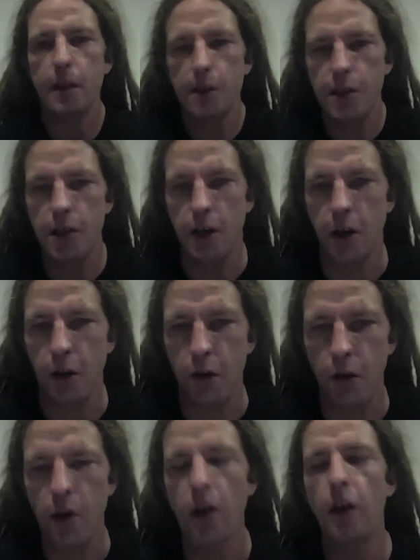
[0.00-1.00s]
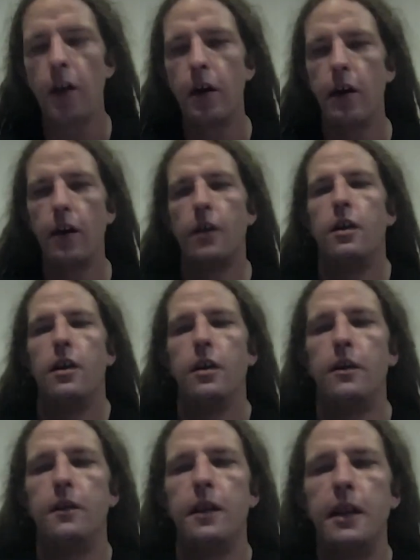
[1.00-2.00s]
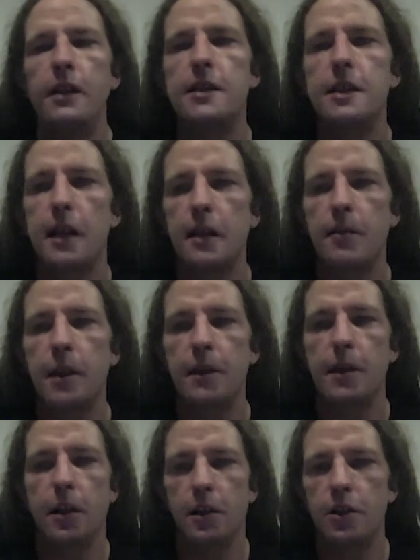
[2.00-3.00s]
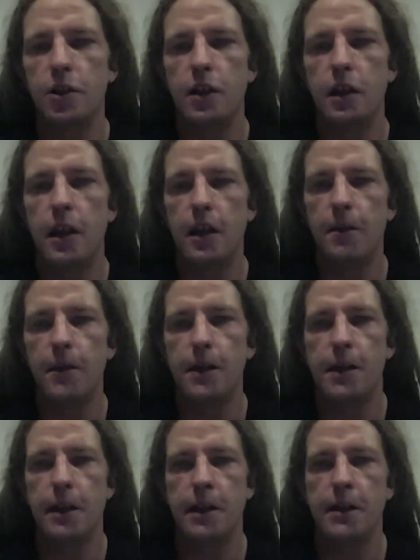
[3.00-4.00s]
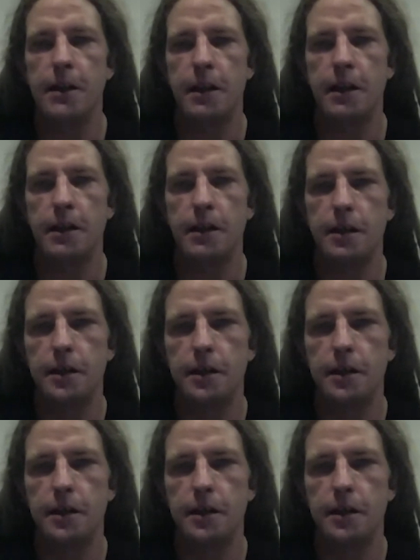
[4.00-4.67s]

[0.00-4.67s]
So the lean startup methodology emphasizes